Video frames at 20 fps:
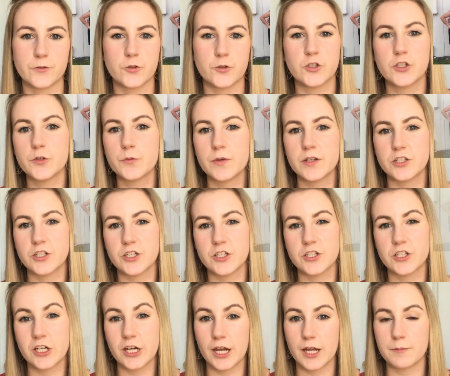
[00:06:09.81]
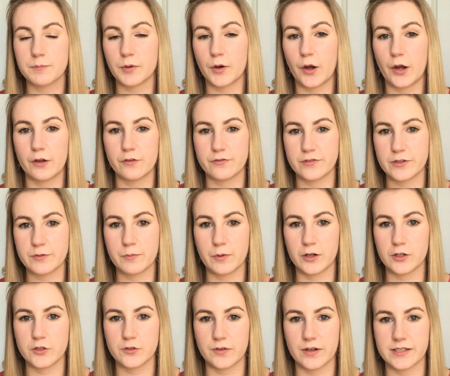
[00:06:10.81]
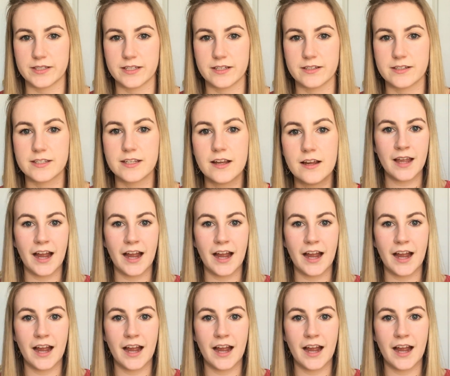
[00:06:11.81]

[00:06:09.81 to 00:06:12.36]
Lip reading: So she wishes she had brought a few more dresses.